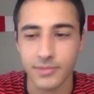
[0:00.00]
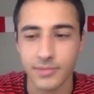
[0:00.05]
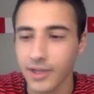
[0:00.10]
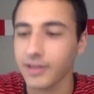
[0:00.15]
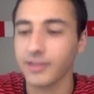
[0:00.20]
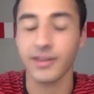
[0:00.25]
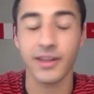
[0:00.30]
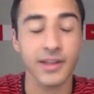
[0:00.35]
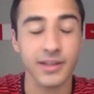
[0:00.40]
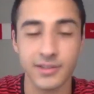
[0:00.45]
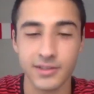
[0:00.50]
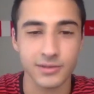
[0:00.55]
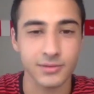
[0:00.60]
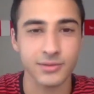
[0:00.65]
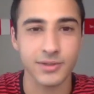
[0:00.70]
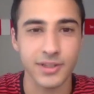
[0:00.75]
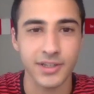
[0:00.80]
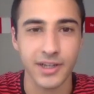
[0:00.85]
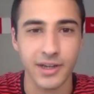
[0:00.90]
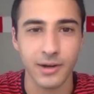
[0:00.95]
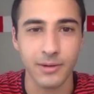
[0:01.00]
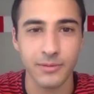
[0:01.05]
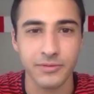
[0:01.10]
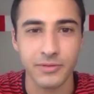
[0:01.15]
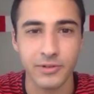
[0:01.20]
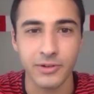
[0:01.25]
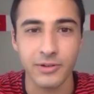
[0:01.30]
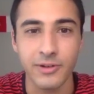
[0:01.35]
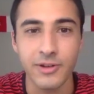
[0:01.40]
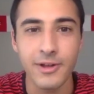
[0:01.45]
Yeah, that's really
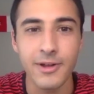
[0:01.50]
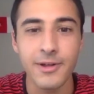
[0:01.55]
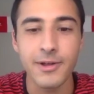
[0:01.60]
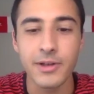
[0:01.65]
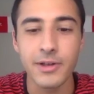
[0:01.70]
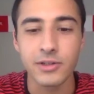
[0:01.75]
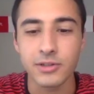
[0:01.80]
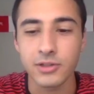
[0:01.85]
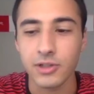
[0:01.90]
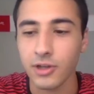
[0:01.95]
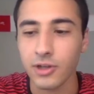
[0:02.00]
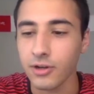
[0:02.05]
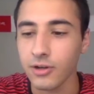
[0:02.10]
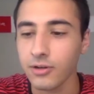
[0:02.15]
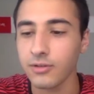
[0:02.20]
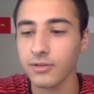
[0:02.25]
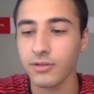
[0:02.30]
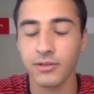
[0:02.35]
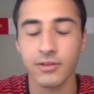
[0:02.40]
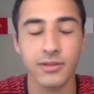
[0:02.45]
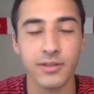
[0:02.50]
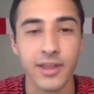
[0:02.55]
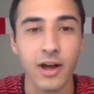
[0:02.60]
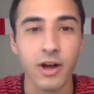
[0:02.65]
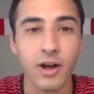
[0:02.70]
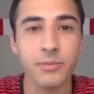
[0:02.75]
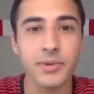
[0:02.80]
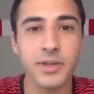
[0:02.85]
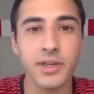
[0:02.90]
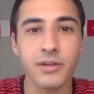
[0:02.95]
helpful. So
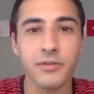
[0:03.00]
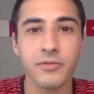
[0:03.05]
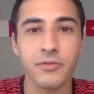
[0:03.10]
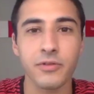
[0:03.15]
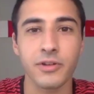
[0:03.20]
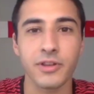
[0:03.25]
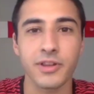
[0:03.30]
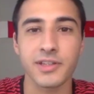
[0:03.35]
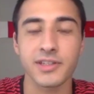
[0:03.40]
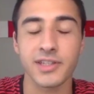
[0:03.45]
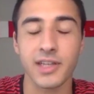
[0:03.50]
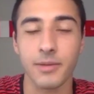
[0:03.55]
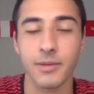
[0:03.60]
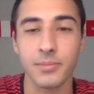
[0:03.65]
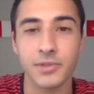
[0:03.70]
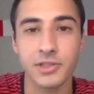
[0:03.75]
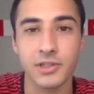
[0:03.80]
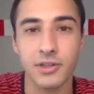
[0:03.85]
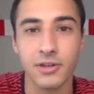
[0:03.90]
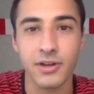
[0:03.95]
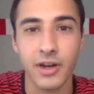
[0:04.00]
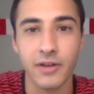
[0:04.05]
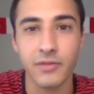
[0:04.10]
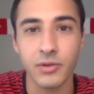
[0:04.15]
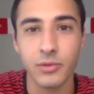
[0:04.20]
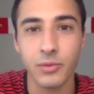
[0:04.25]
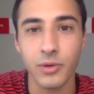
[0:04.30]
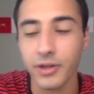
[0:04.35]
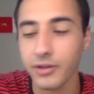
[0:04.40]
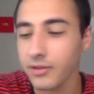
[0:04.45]
that'll be it for this episode,
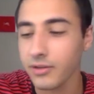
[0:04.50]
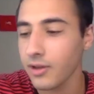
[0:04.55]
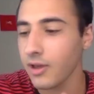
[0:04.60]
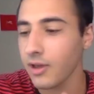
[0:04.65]
everyone.